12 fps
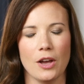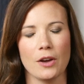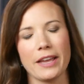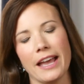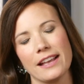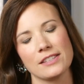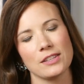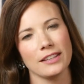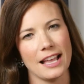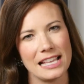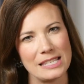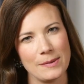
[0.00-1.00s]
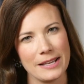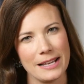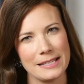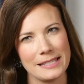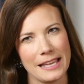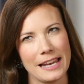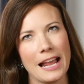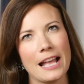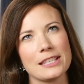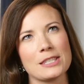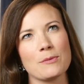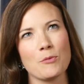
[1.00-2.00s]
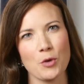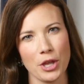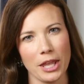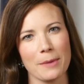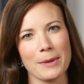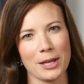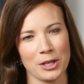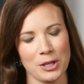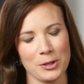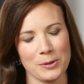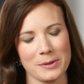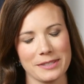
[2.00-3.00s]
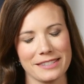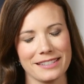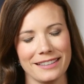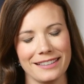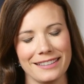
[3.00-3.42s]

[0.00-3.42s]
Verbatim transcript: Okay, so last week I said I had some really big news.